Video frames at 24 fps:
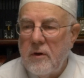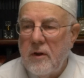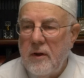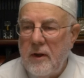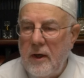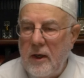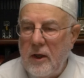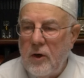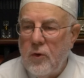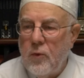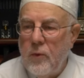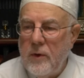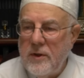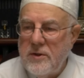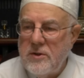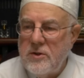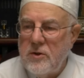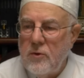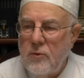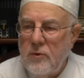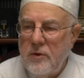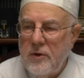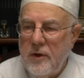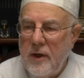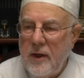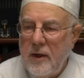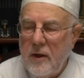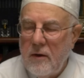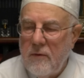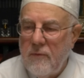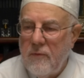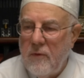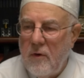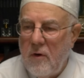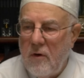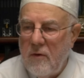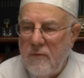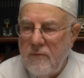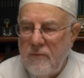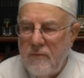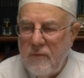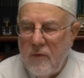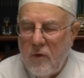the liquids you drink of